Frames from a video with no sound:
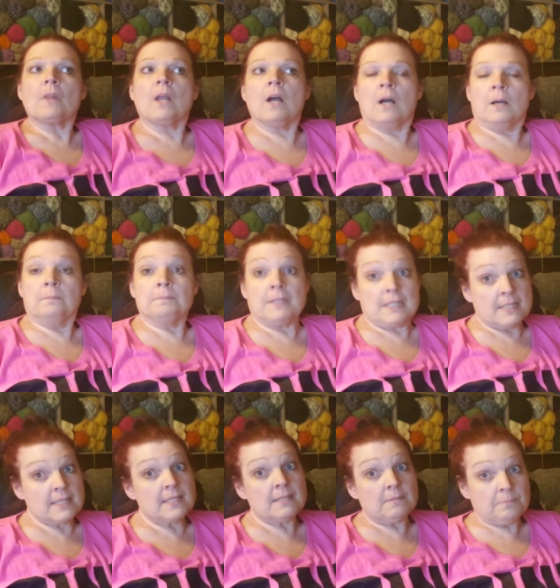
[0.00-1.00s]
Um,
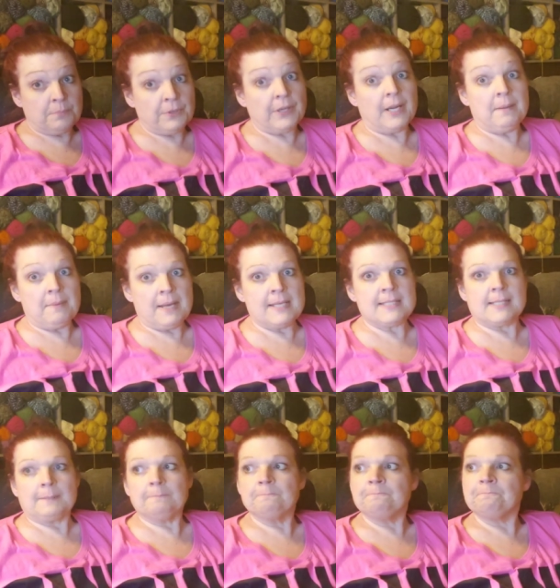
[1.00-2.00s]
that's pretty
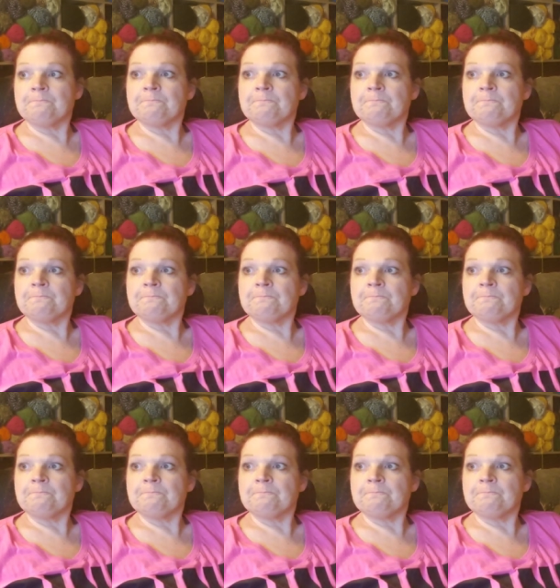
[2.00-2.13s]
amazing.